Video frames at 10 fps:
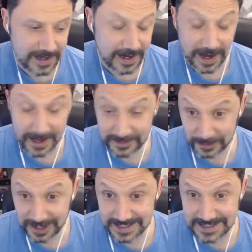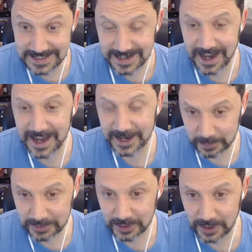Otherwise, I
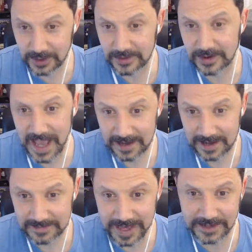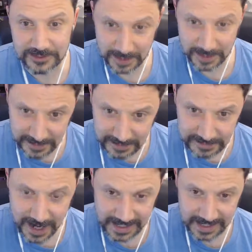hope you all have a terrific
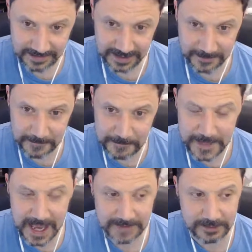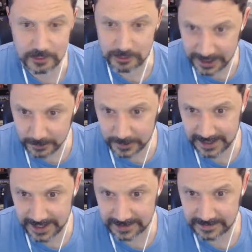Friday evening. Have a great
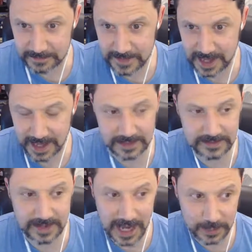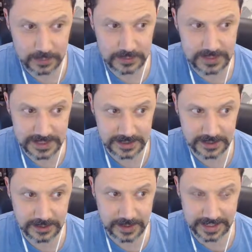weekend, and I will see
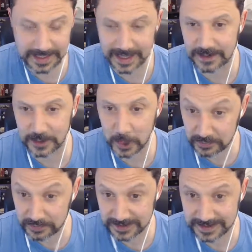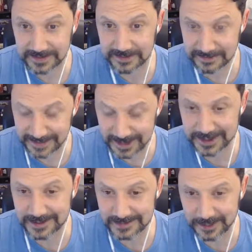you again, hopefully,
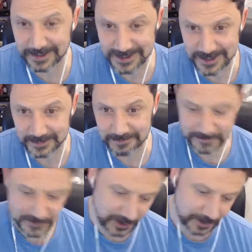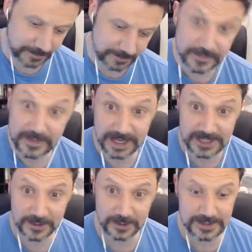very, very soon. So thanks,
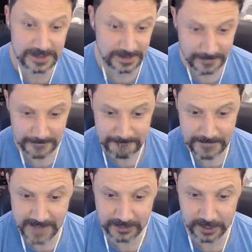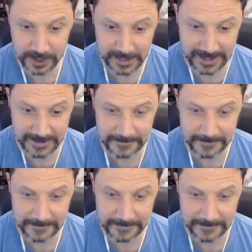folks. Have a great weekend.